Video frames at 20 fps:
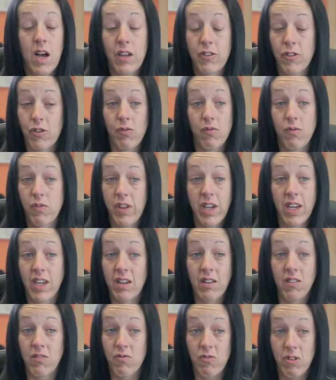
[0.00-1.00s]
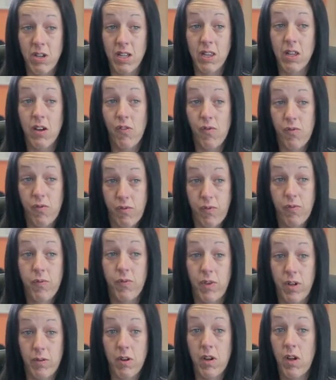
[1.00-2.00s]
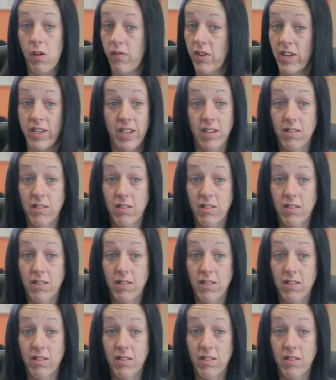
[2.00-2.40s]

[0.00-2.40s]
I don't think really if I